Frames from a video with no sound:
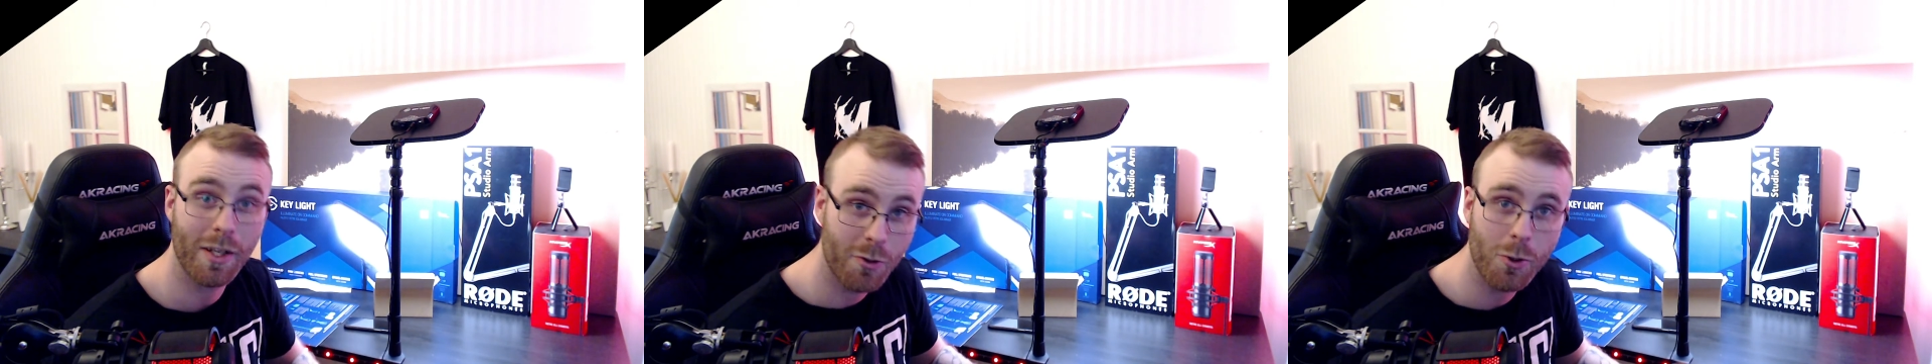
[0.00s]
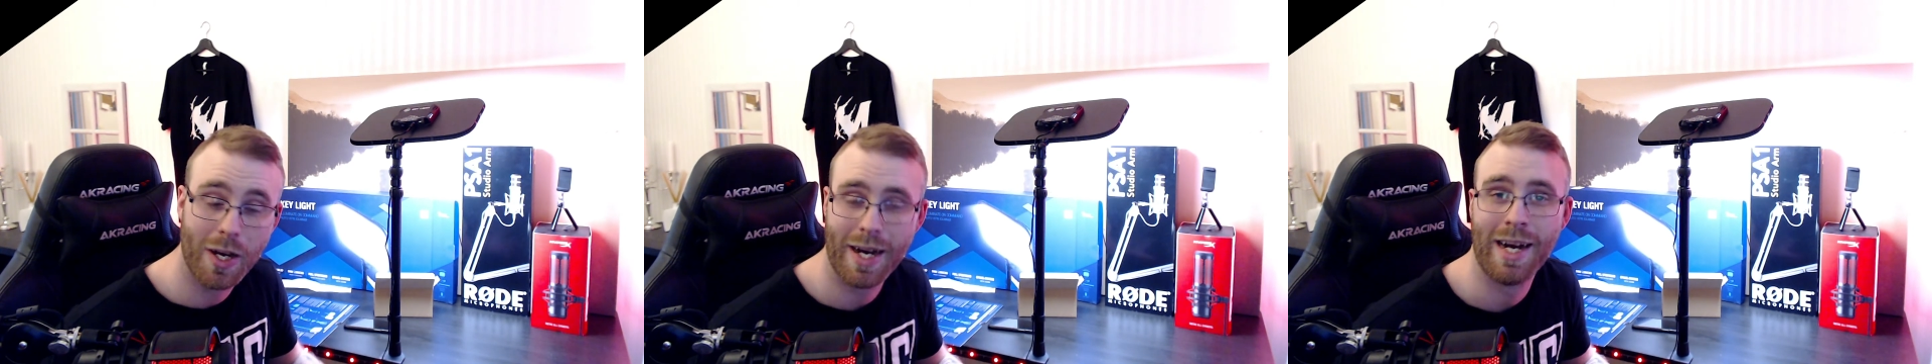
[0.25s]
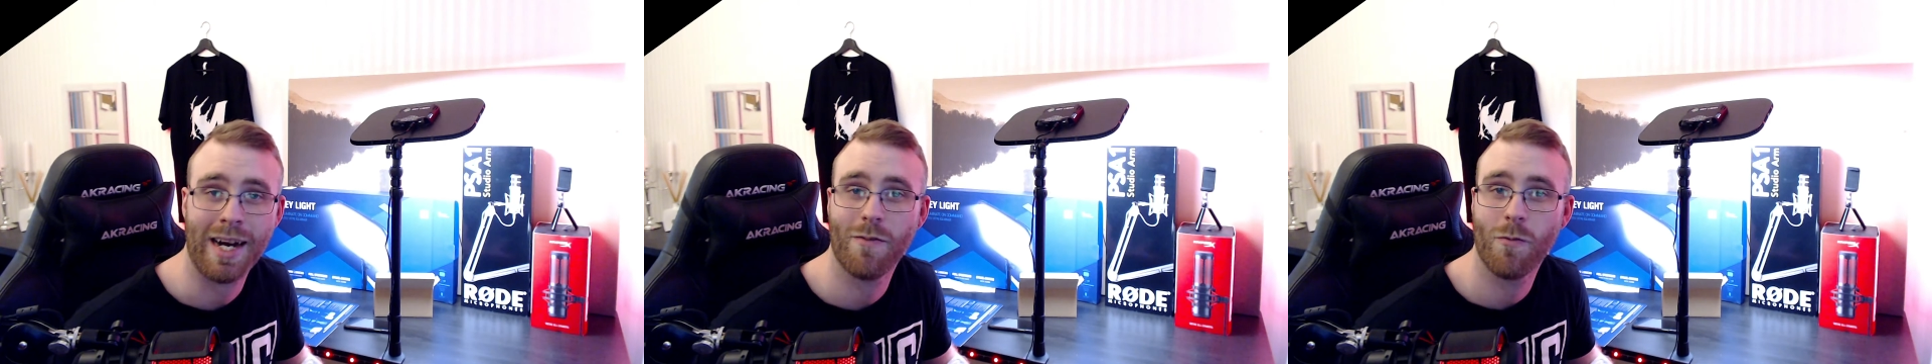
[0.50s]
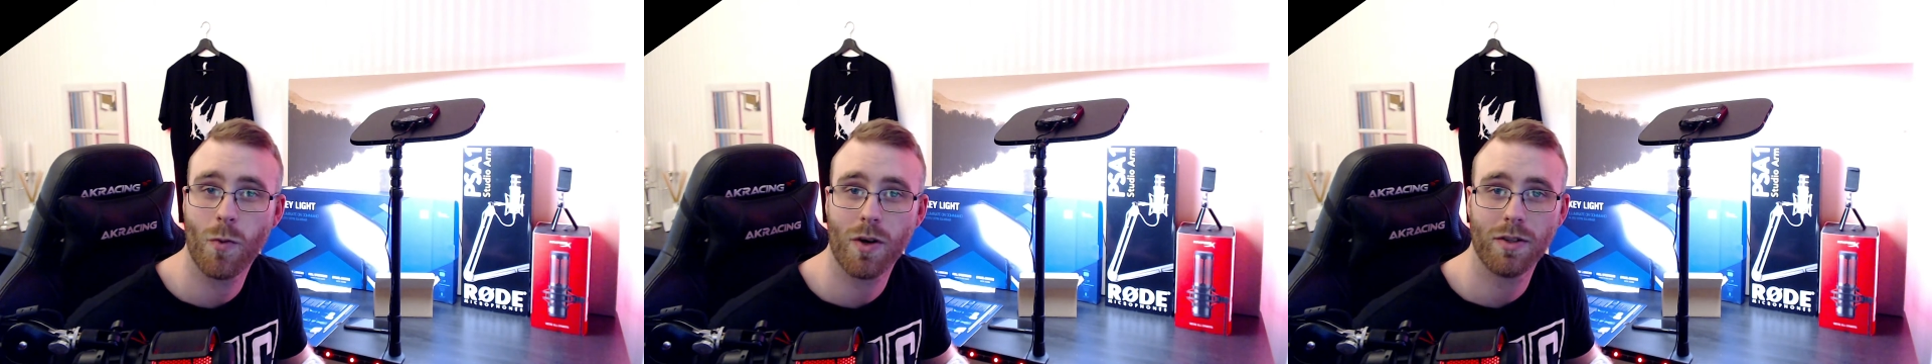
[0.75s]
Do you have
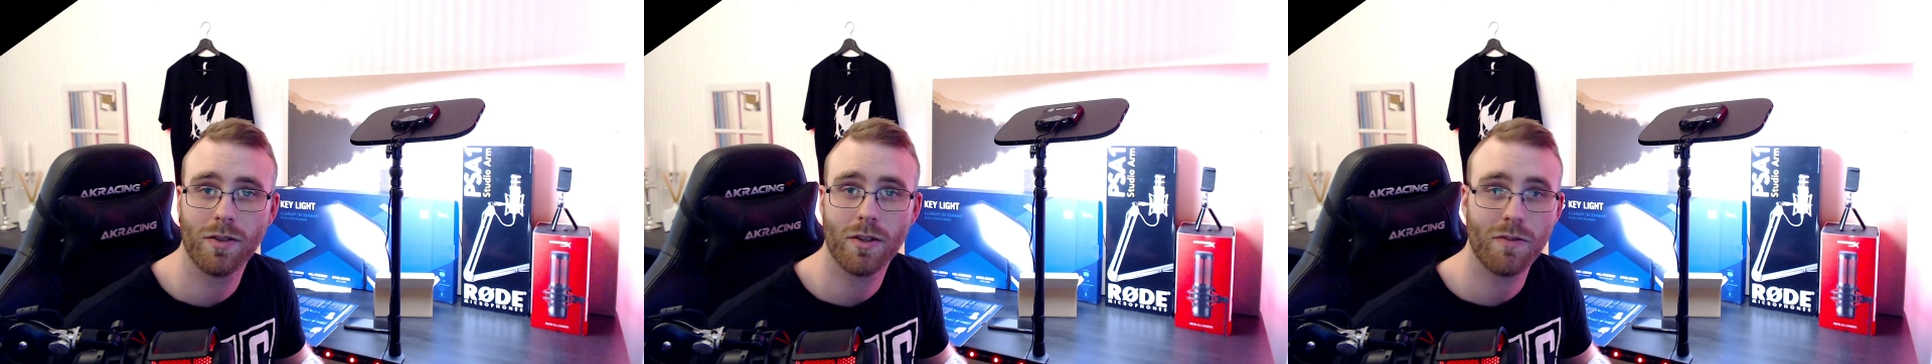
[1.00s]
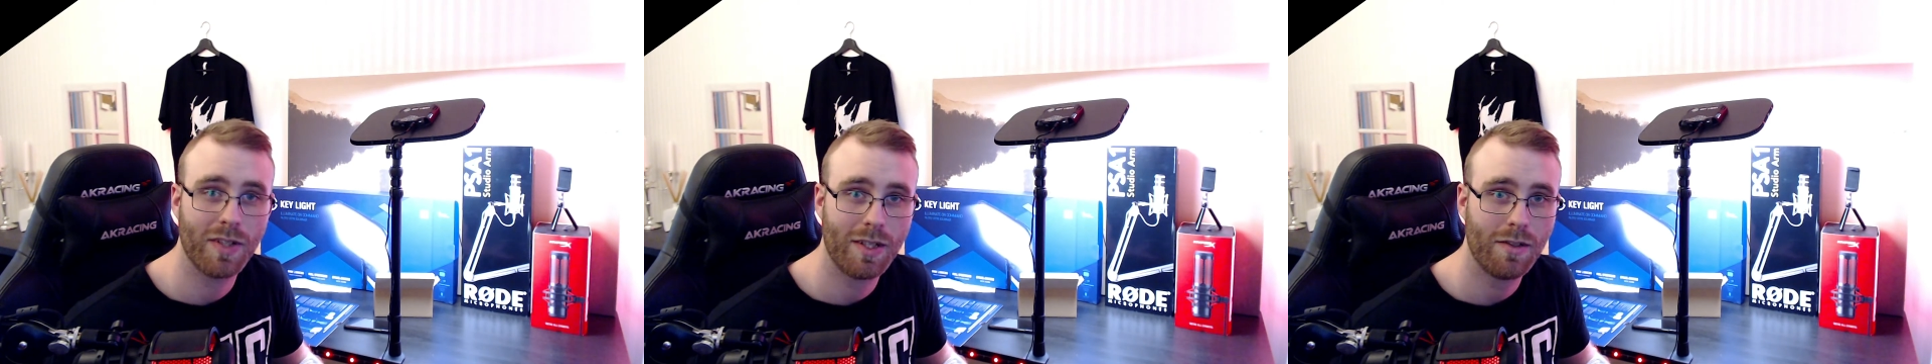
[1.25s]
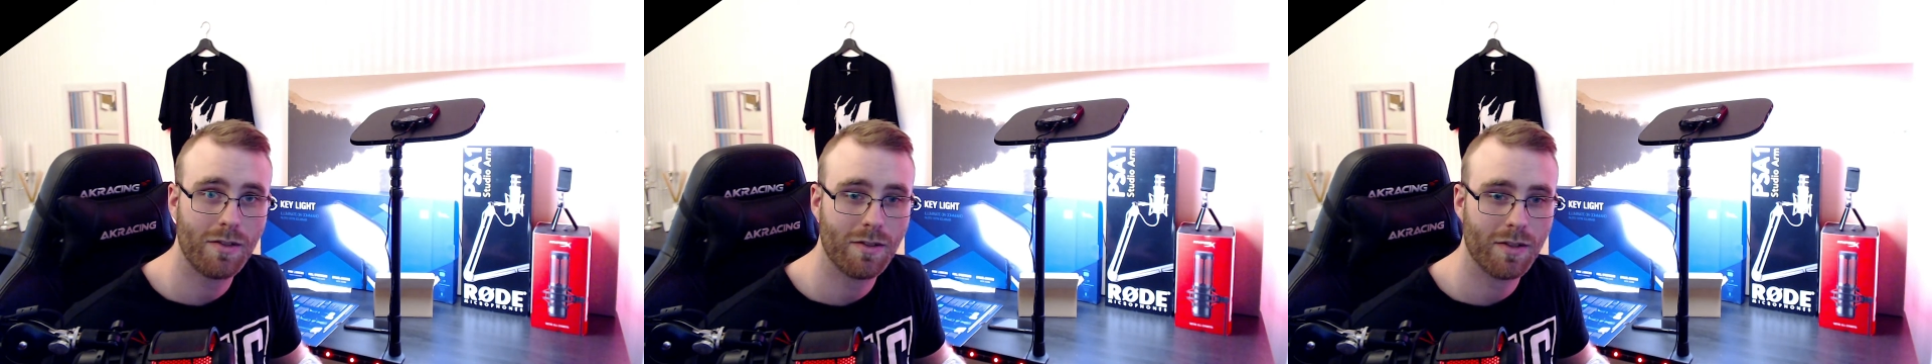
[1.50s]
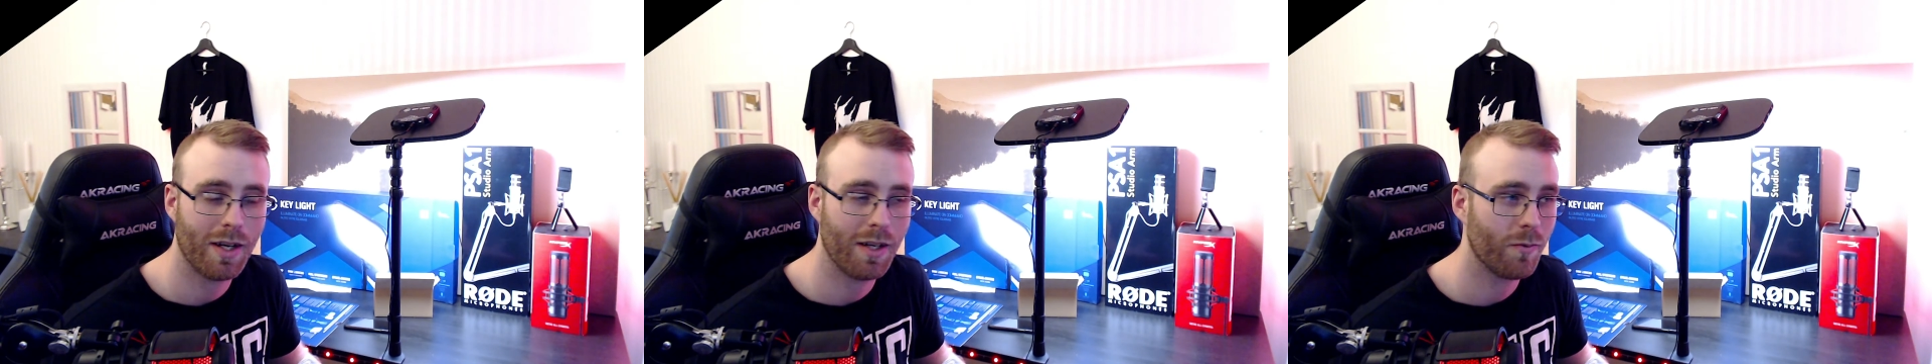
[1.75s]
one of these?
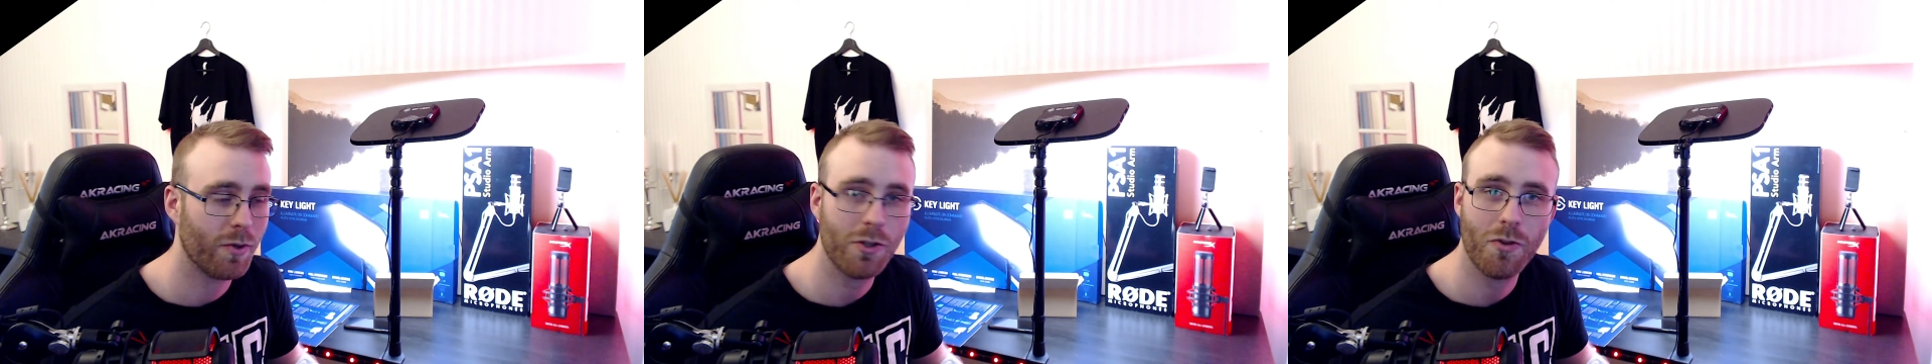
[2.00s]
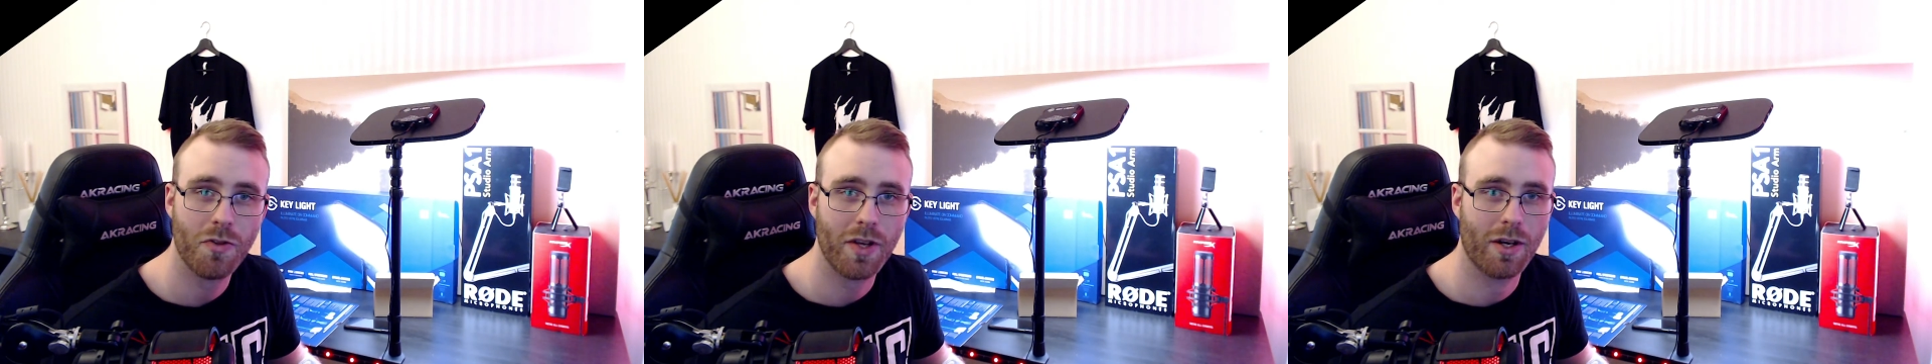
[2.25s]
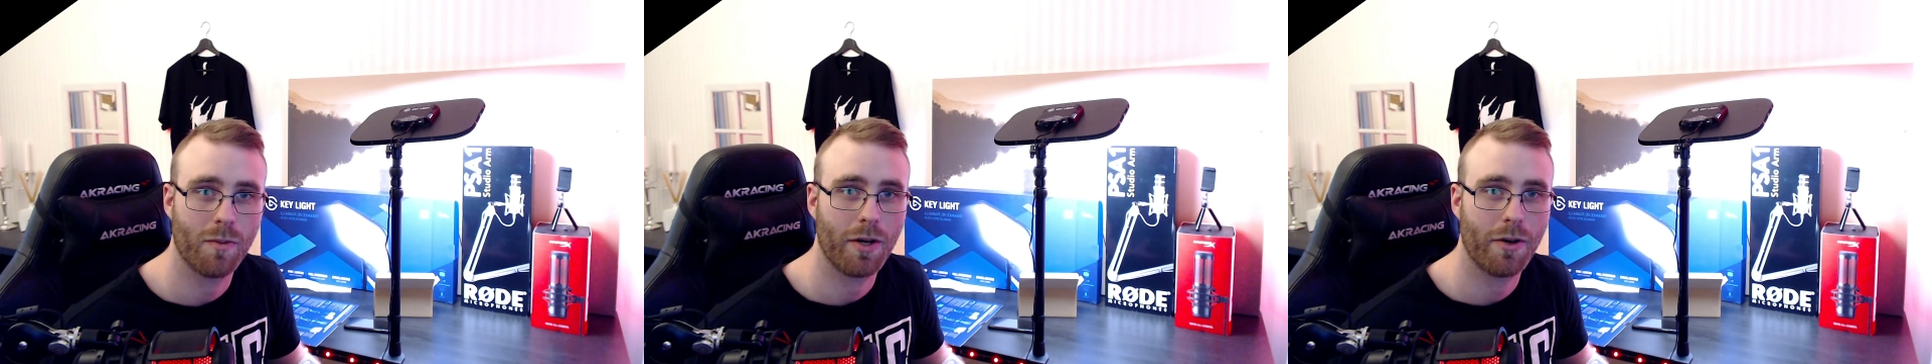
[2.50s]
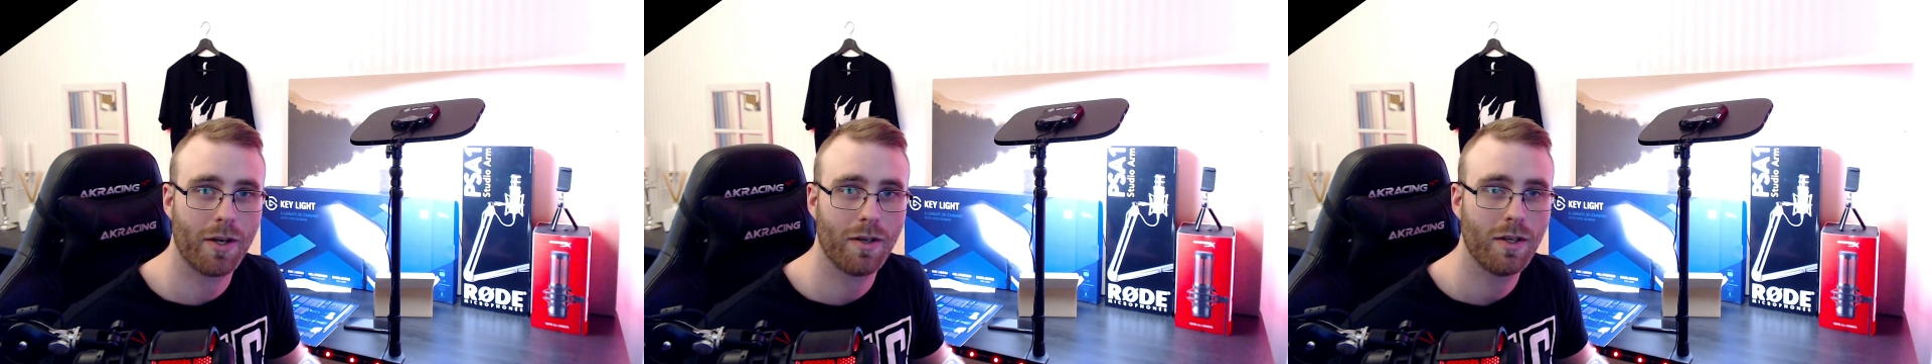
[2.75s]
And what do you think
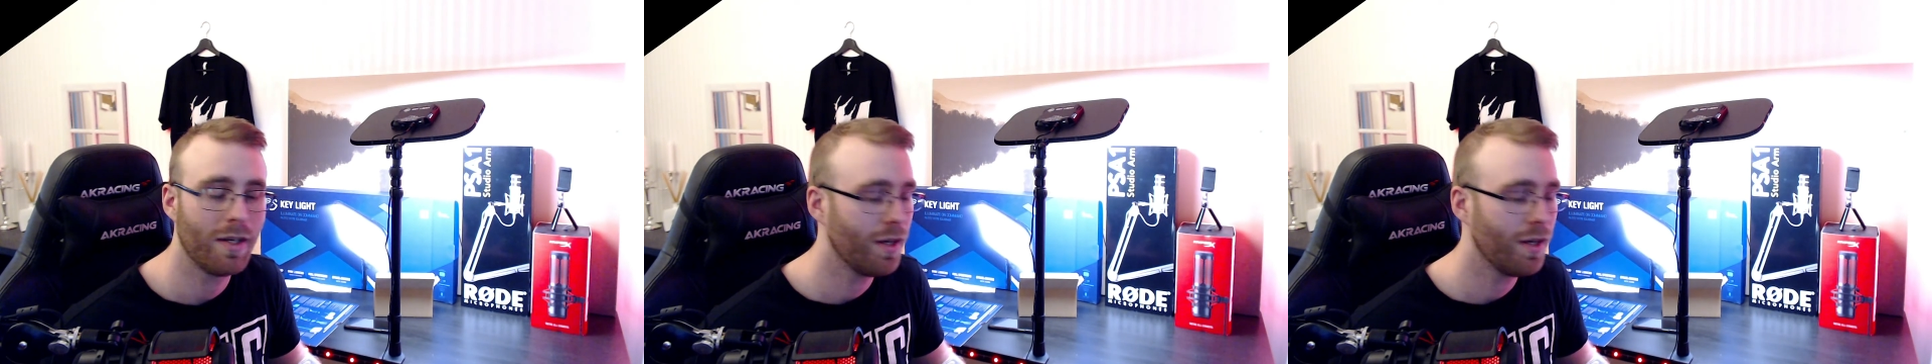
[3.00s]
about it?